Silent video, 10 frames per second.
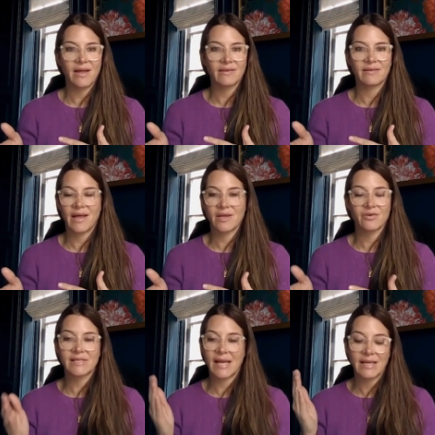and that
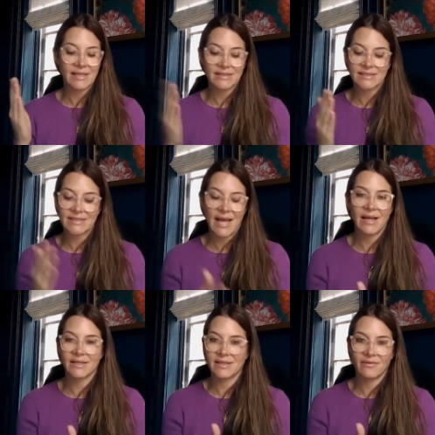your day needs to
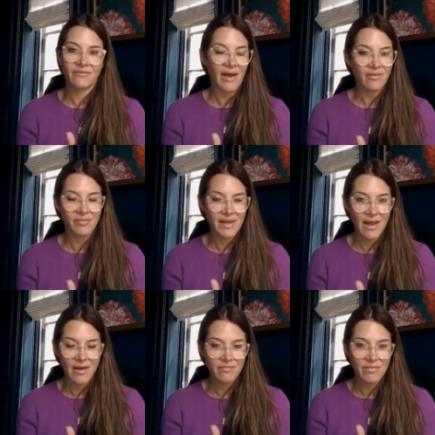end at 5
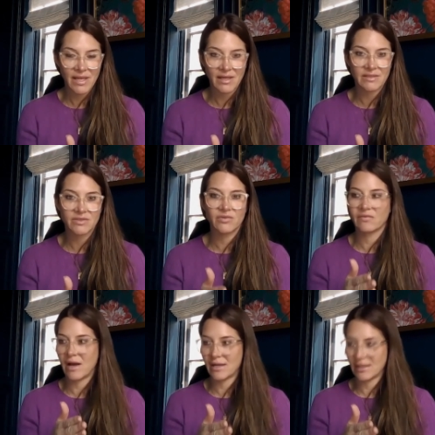p.m because you've
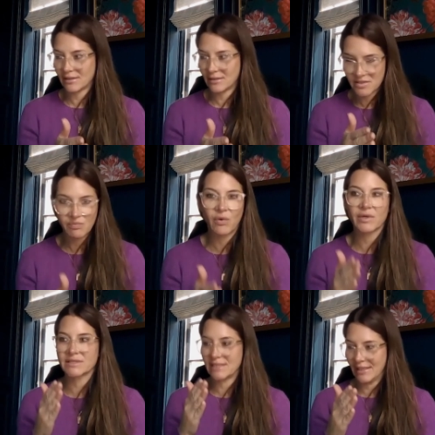got
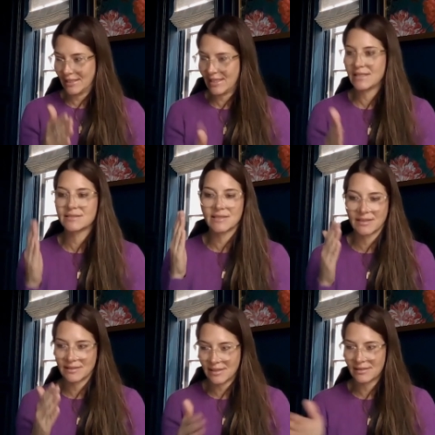sports and kids
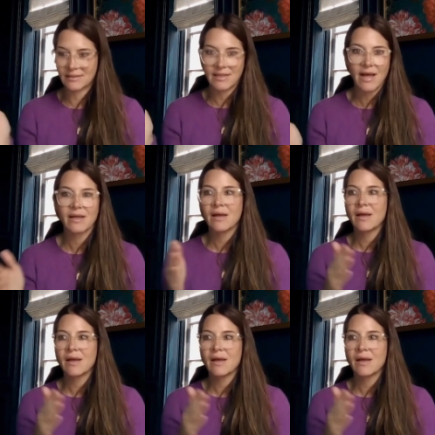and da da da